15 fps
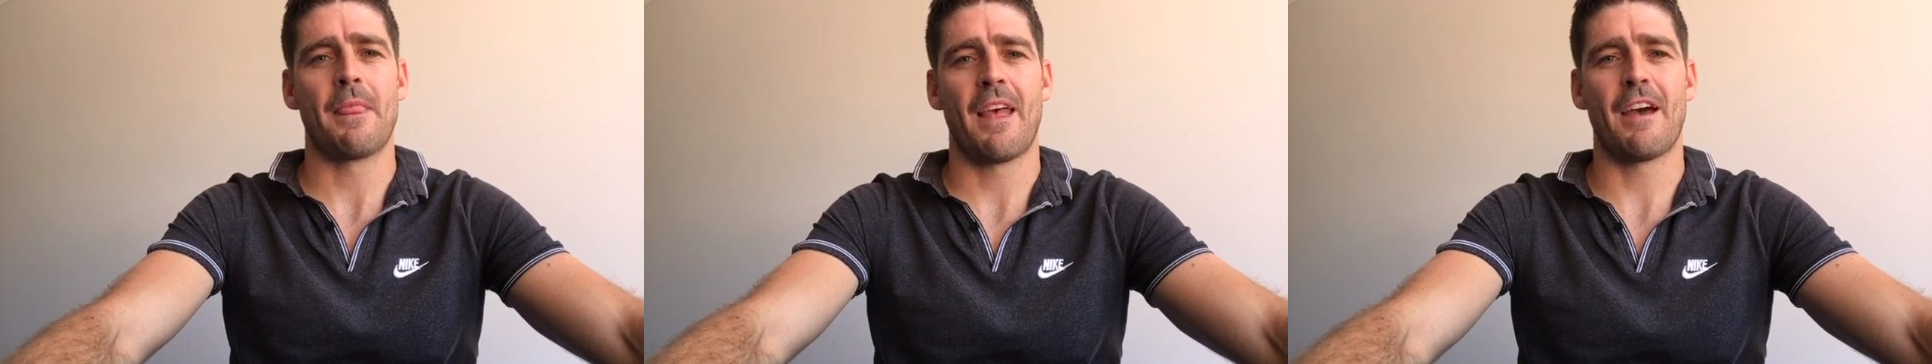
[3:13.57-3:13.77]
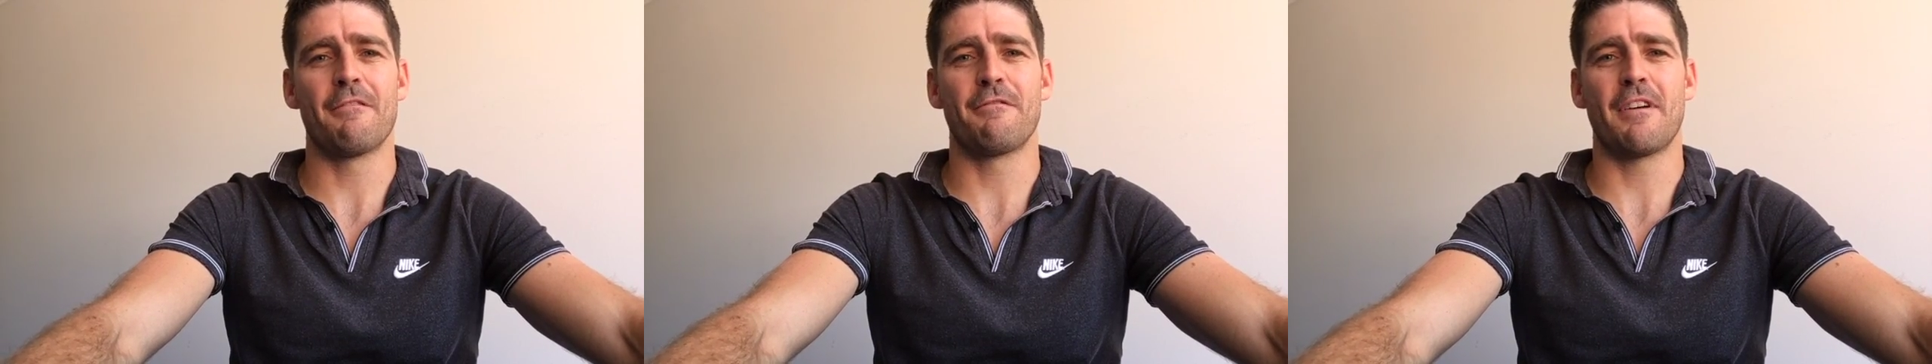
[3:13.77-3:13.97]

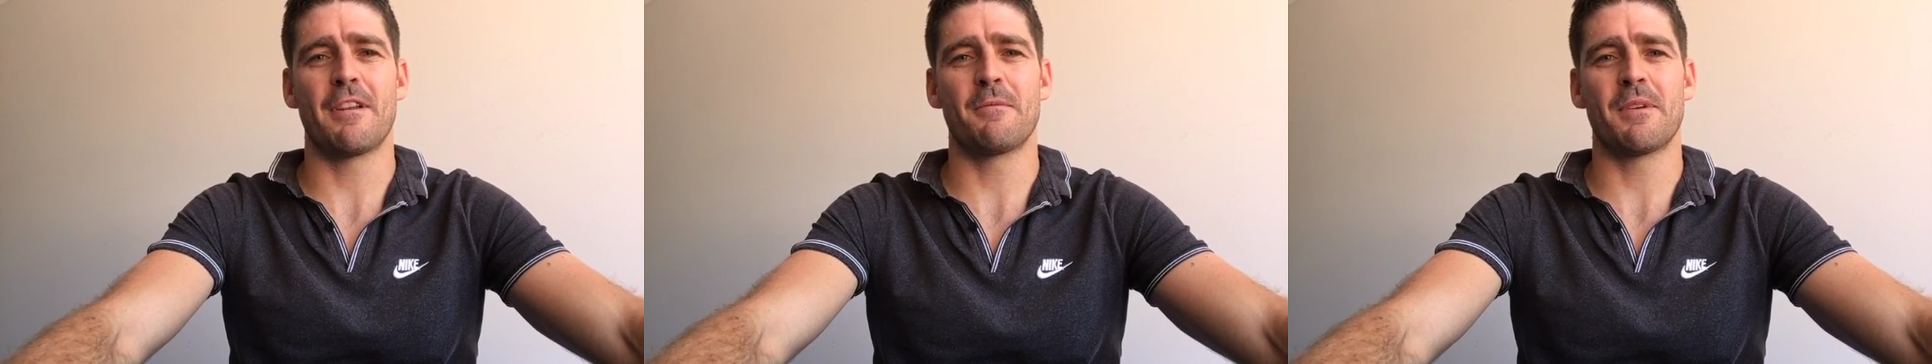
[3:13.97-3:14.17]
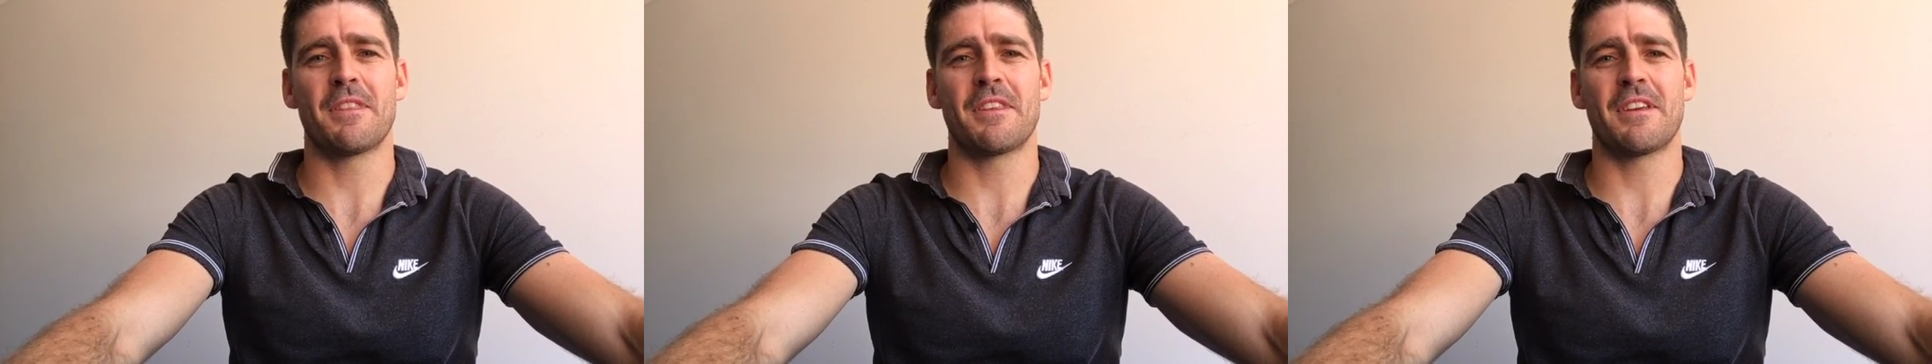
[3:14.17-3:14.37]
Have
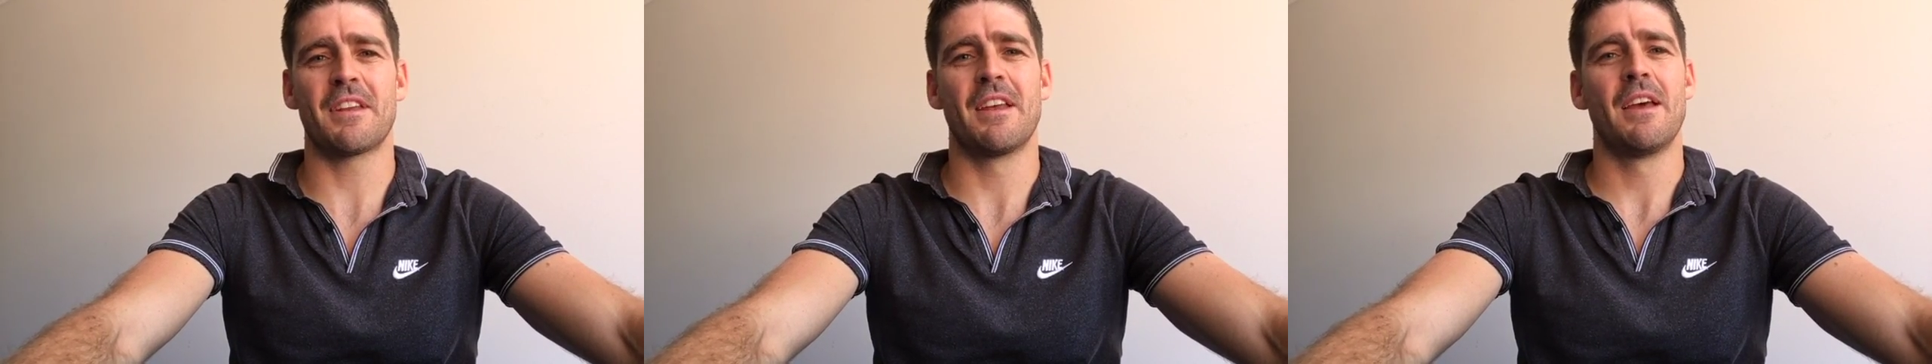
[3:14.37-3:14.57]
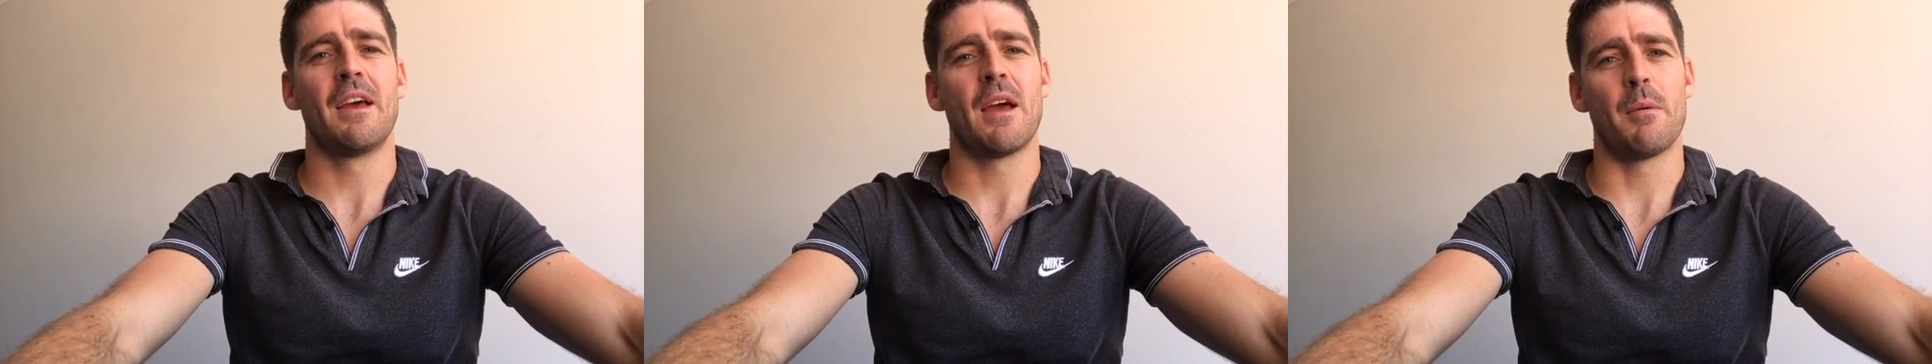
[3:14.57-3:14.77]
fun with
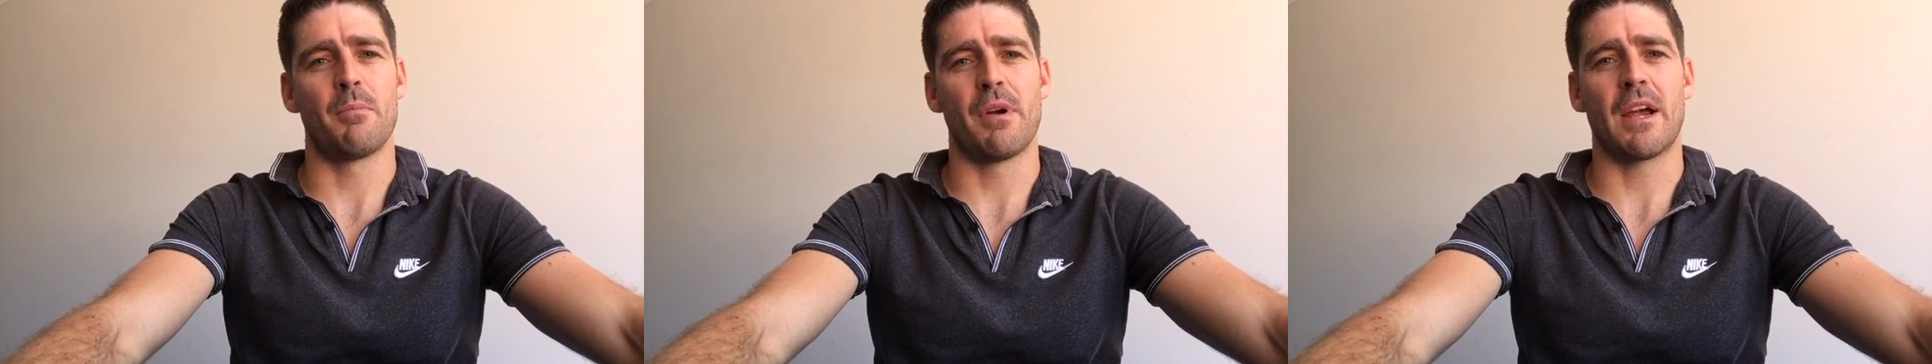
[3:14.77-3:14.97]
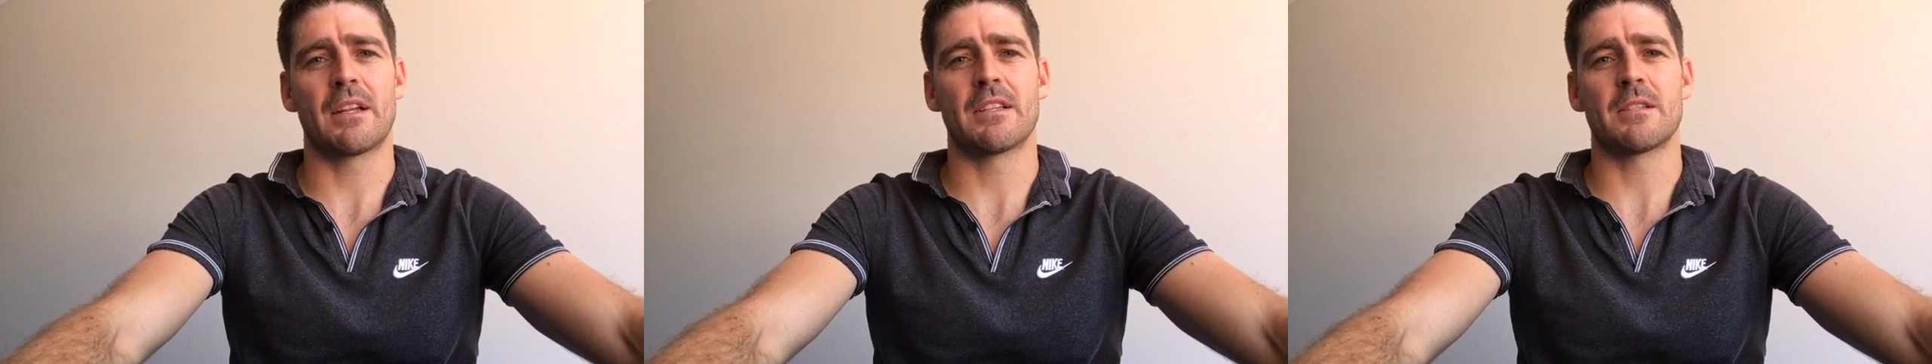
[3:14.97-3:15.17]
it, and
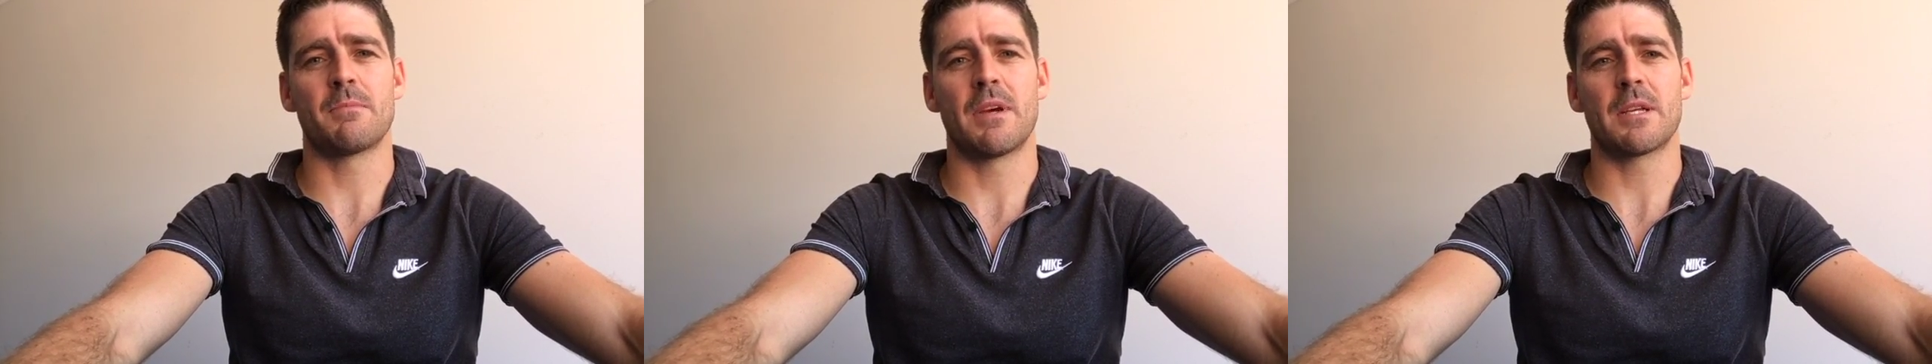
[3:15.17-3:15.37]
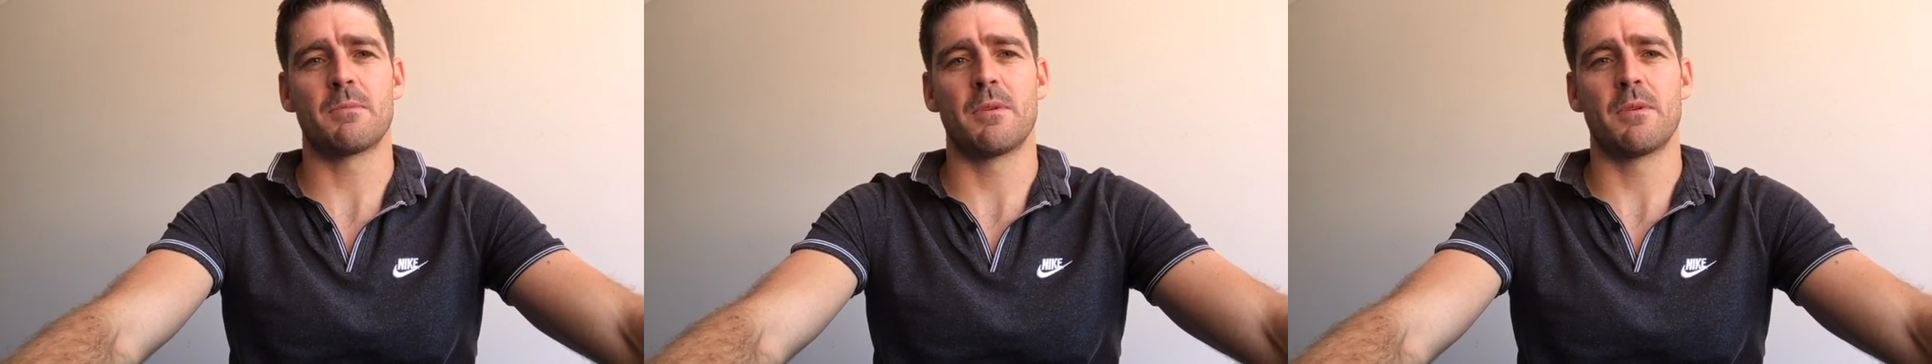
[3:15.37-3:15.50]
practice makes